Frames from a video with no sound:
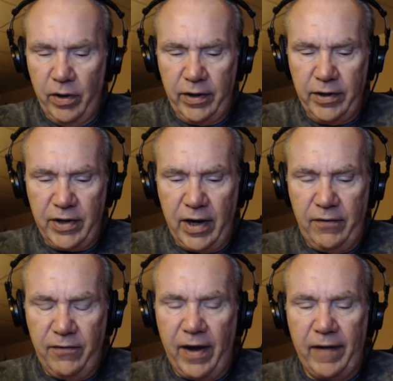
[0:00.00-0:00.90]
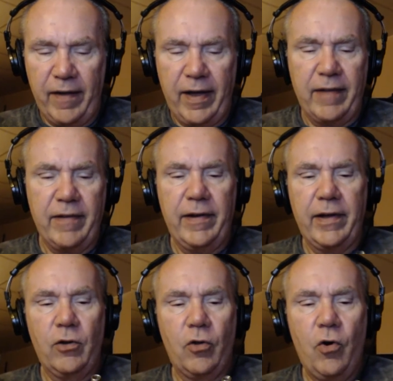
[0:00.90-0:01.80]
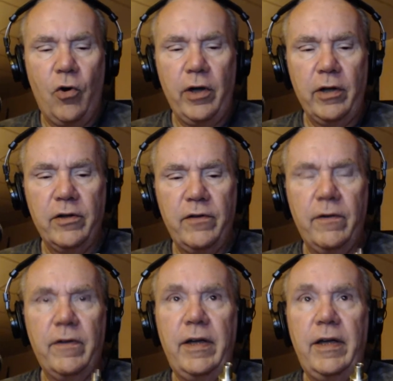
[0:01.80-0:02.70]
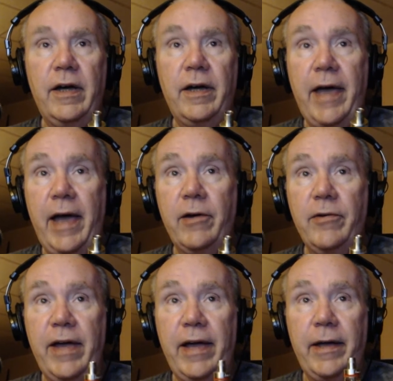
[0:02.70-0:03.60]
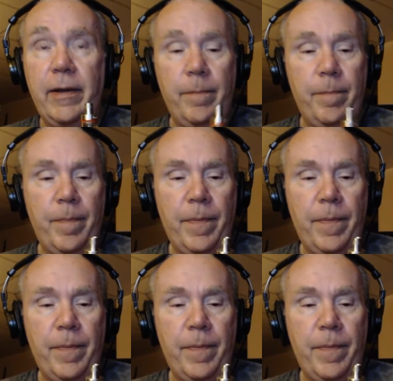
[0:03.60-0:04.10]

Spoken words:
one because I finally got the nickel coils for the Kanger tank